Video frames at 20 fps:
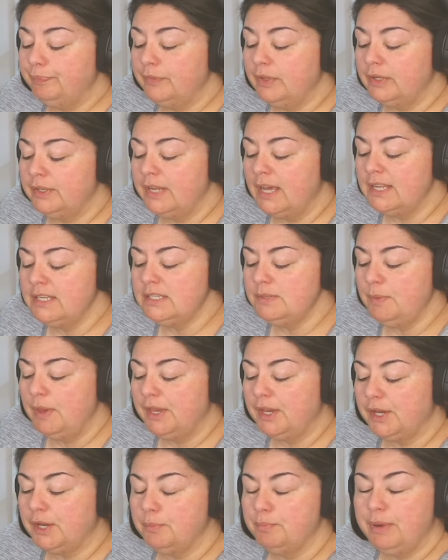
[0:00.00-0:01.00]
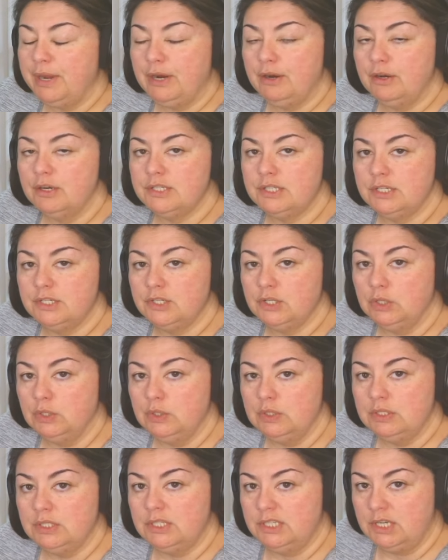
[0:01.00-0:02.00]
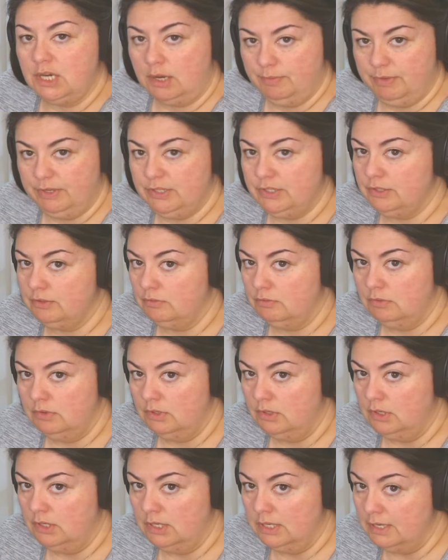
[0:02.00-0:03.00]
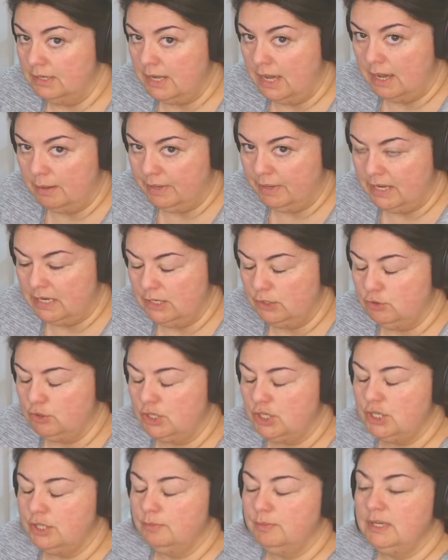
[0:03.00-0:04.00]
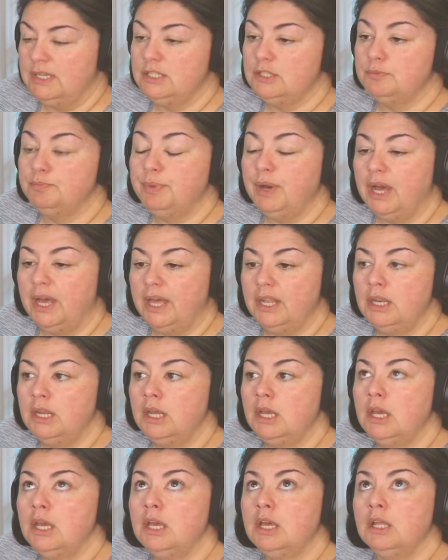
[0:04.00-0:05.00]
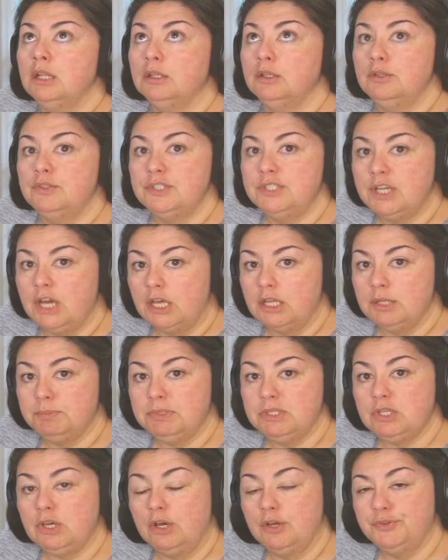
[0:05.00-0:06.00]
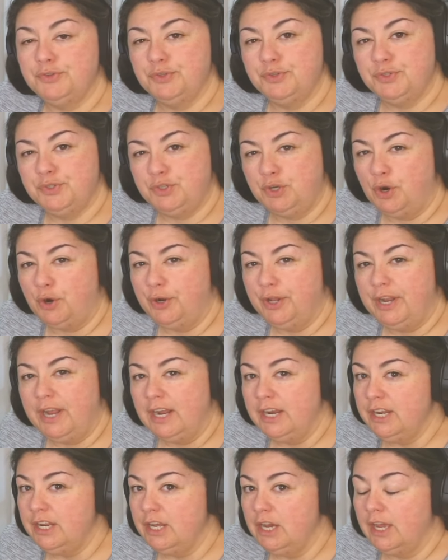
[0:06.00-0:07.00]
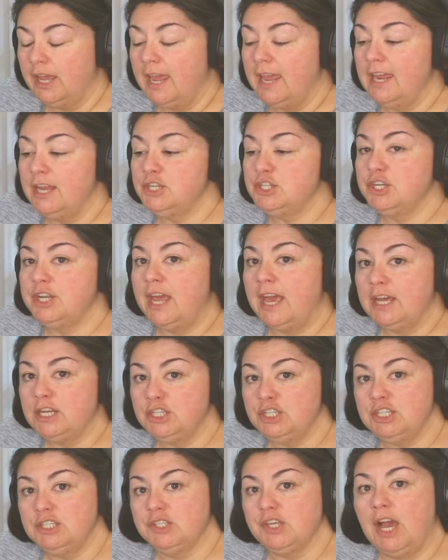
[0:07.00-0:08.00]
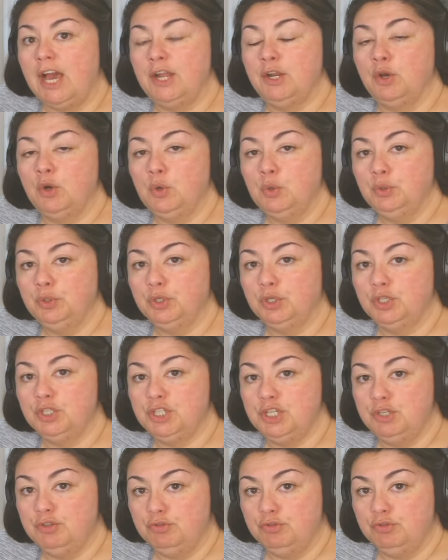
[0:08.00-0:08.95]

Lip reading: not to make a comparison to Lucy Thomas, not by any stretch of the means, but Lucy Thomas also started at a young age, and as she's gotten older, she's